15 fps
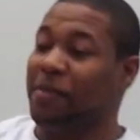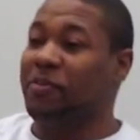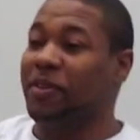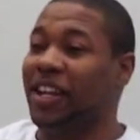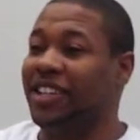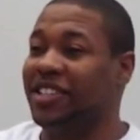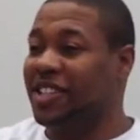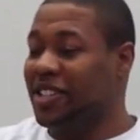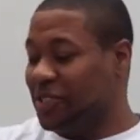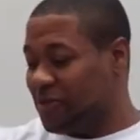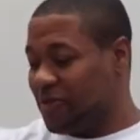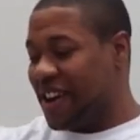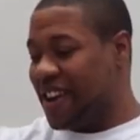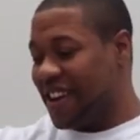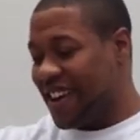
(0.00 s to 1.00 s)
I'm feeling like teacher
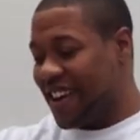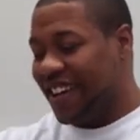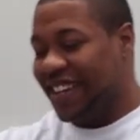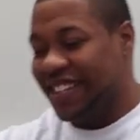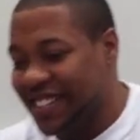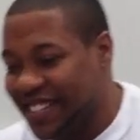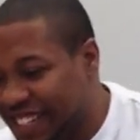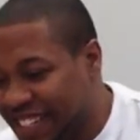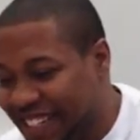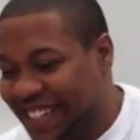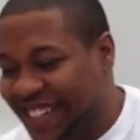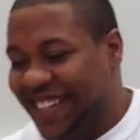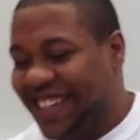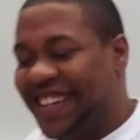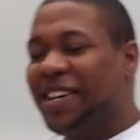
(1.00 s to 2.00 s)
right now.
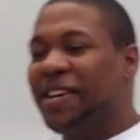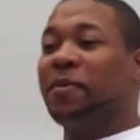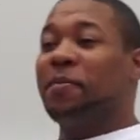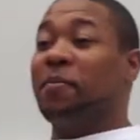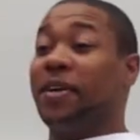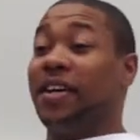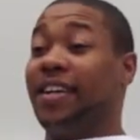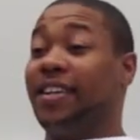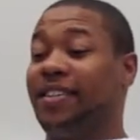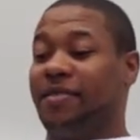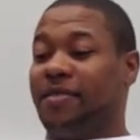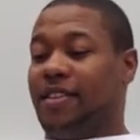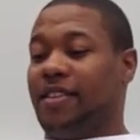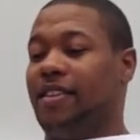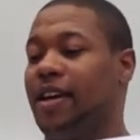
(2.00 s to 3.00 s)
But,
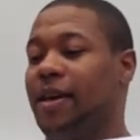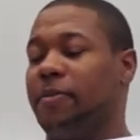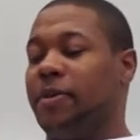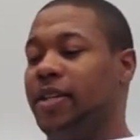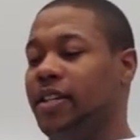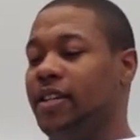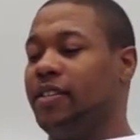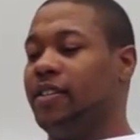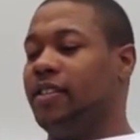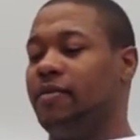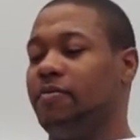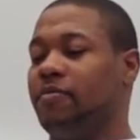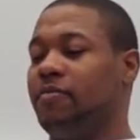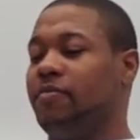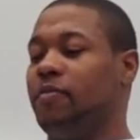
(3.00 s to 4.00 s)
I mean,
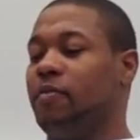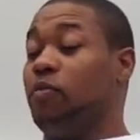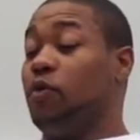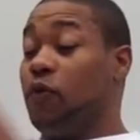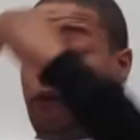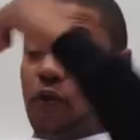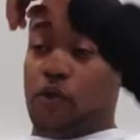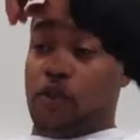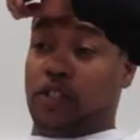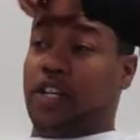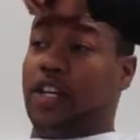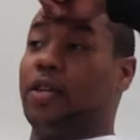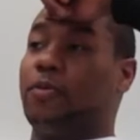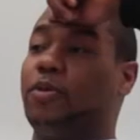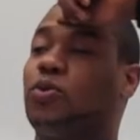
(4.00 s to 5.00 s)
before
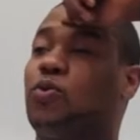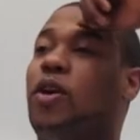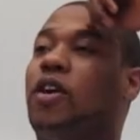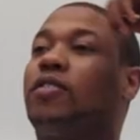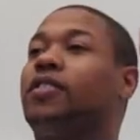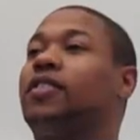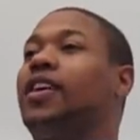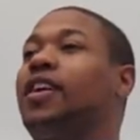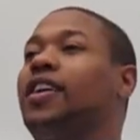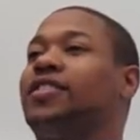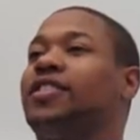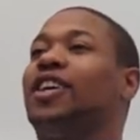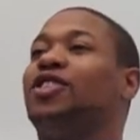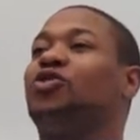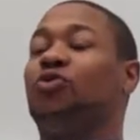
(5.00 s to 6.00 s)
taking this Walker
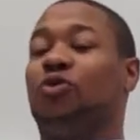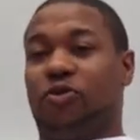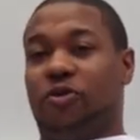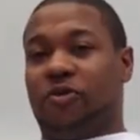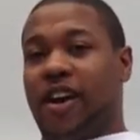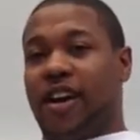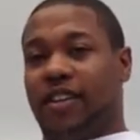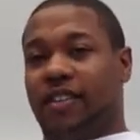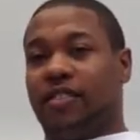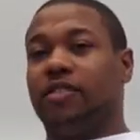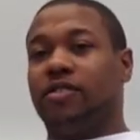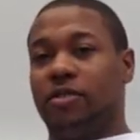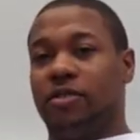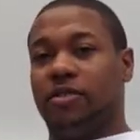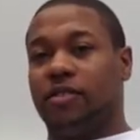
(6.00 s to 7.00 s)
class, I struggled writing,
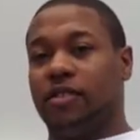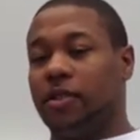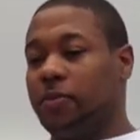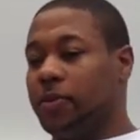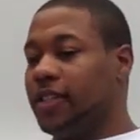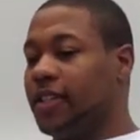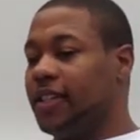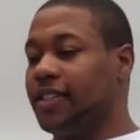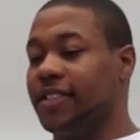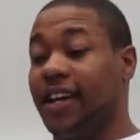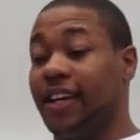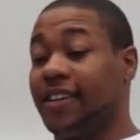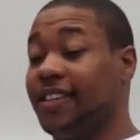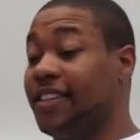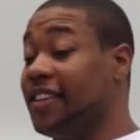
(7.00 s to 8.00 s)
seriously because
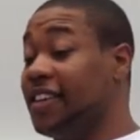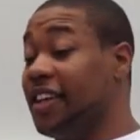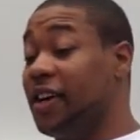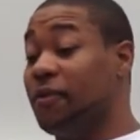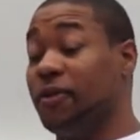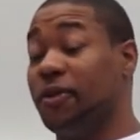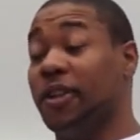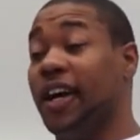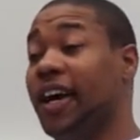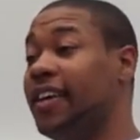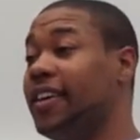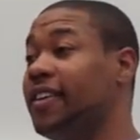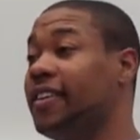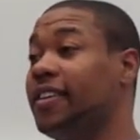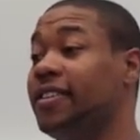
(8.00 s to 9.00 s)
I could never like
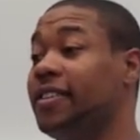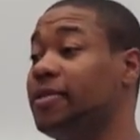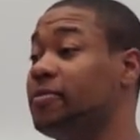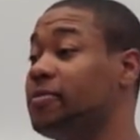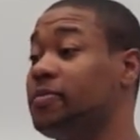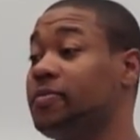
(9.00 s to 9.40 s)
um,